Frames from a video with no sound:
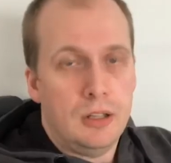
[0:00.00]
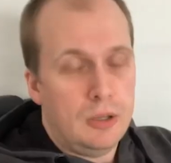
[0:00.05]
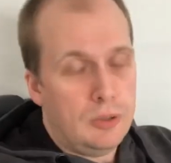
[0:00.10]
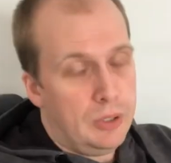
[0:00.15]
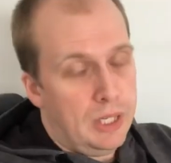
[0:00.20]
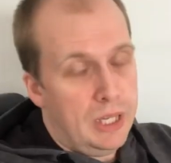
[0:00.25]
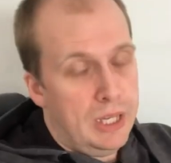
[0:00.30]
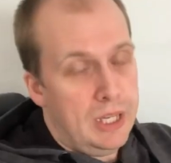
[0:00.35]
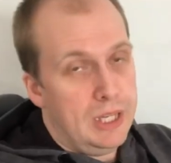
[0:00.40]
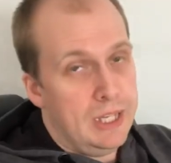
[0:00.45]

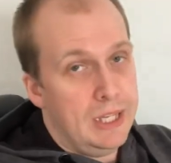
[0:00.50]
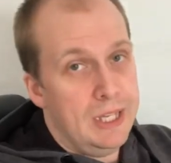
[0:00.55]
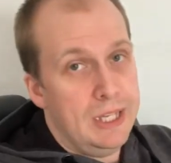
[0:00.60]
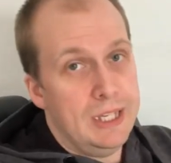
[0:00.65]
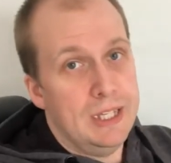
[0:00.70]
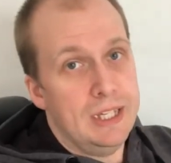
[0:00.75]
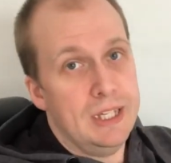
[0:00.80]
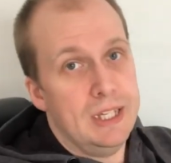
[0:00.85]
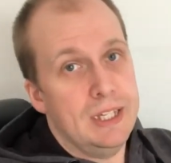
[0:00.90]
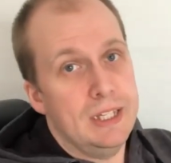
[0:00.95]
Okay,
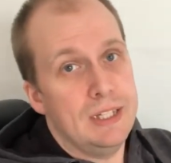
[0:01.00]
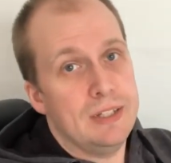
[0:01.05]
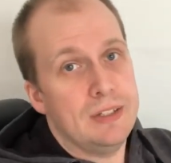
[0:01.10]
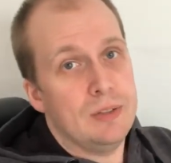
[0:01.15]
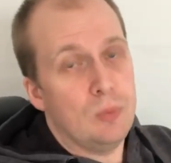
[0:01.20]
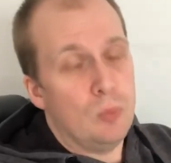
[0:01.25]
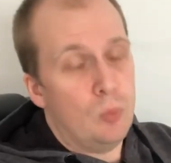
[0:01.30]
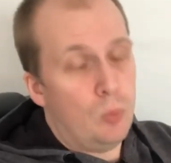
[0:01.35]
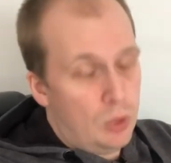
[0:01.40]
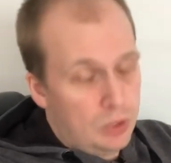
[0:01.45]
it
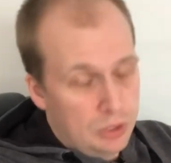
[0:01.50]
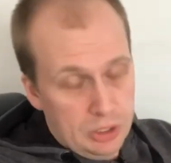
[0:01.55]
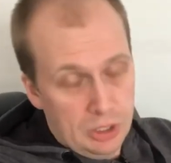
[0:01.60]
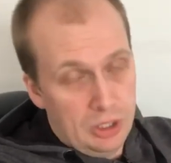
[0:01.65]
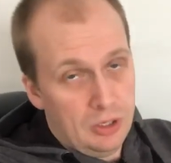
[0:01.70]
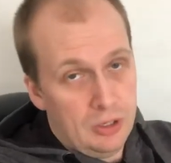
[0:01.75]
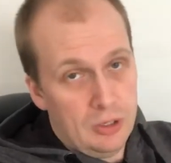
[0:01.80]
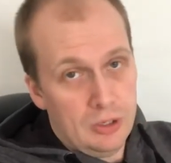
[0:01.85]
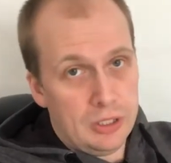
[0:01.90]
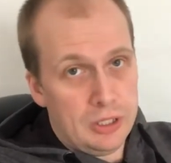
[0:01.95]
is 1
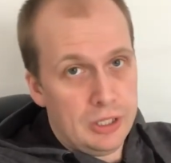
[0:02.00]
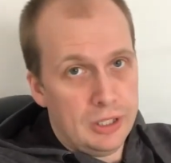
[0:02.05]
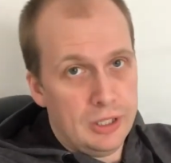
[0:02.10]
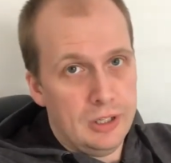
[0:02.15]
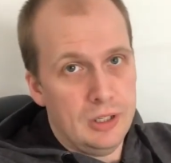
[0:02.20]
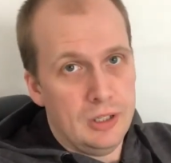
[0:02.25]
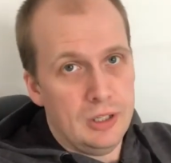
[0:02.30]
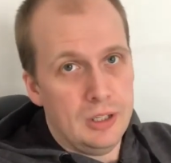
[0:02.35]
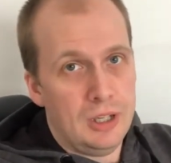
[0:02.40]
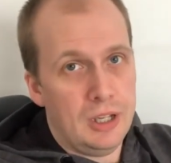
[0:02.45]
o'clock.
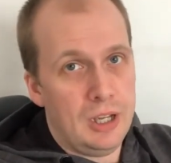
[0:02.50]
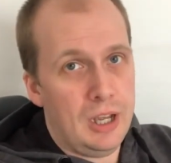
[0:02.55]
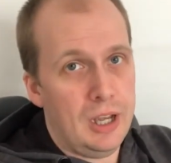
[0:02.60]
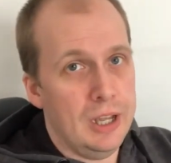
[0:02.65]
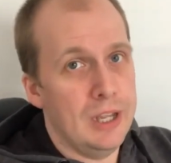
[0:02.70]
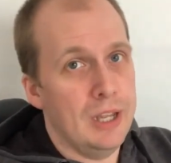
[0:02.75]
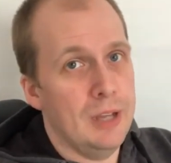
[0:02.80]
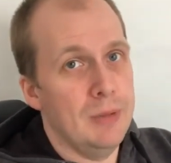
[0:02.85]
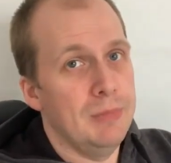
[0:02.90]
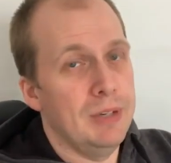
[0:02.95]

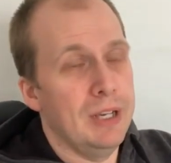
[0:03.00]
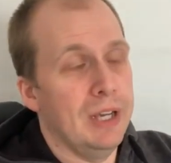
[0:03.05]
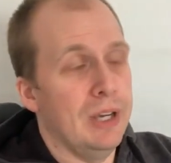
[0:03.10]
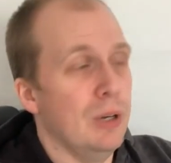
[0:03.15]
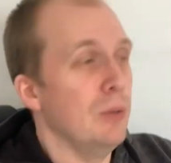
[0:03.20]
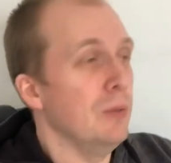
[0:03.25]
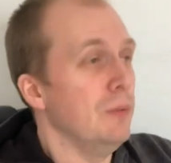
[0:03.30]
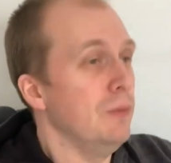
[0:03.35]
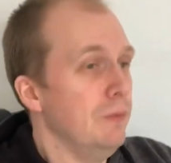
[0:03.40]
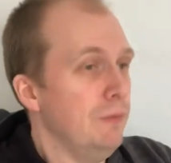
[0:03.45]
I am
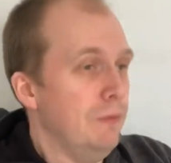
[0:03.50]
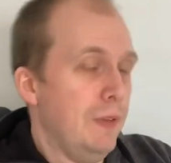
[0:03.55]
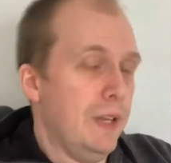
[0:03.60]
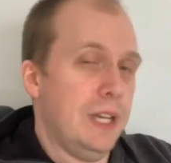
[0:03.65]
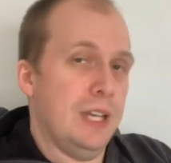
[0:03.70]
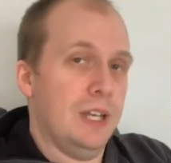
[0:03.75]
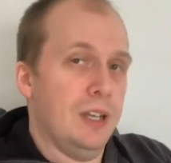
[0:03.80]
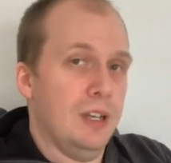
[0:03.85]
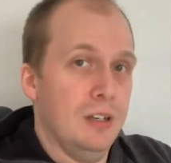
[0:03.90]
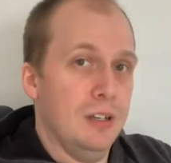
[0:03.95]
now
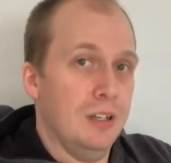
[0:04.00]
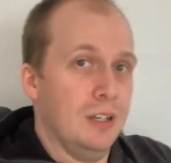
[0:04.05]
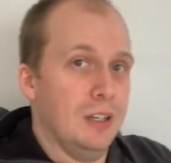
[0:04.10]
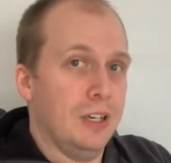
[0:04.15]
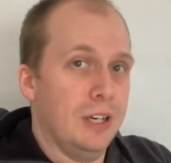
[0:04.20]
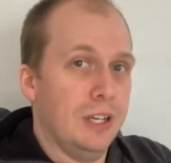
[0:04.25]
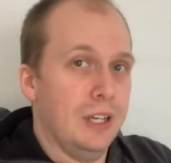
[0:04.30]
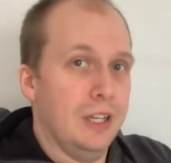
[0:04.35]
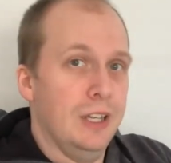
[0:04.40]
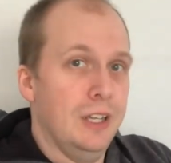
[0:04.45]
very
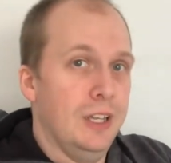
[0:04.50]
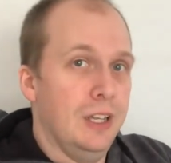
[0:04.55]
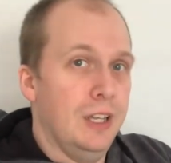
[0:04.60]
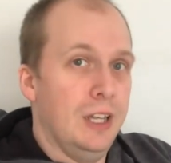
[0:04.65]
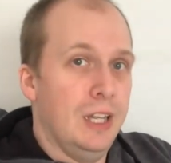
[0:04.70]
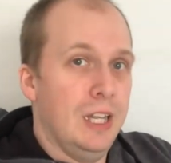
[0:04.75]
hungry.